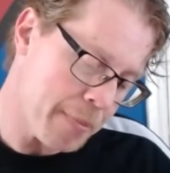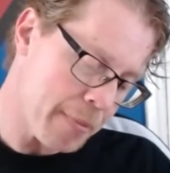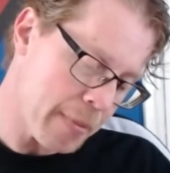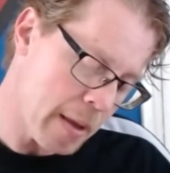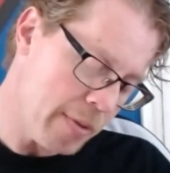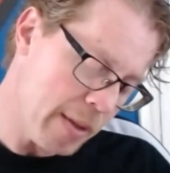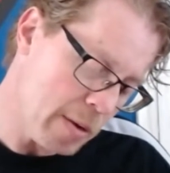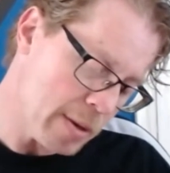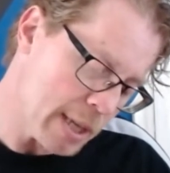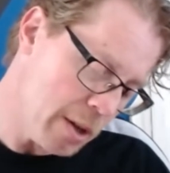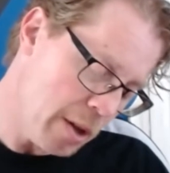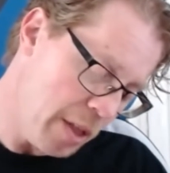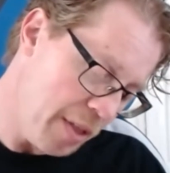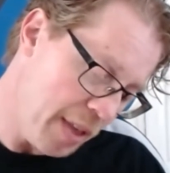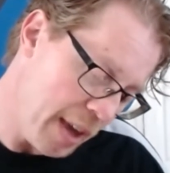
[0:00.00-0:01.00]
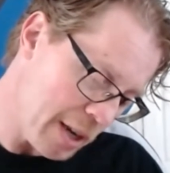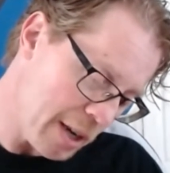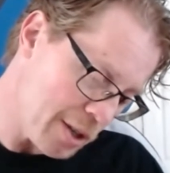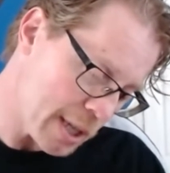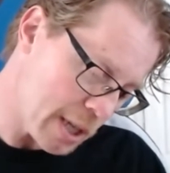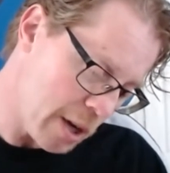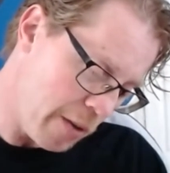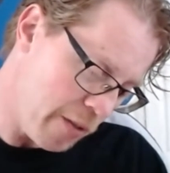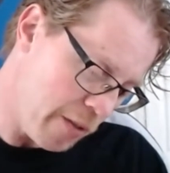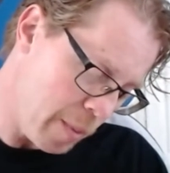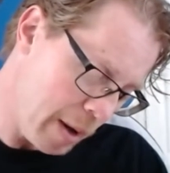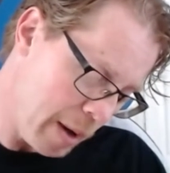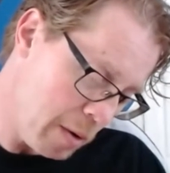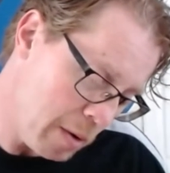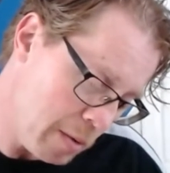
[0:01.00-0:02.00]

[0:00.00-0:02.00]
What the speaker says: There was another thing I just got from it. What was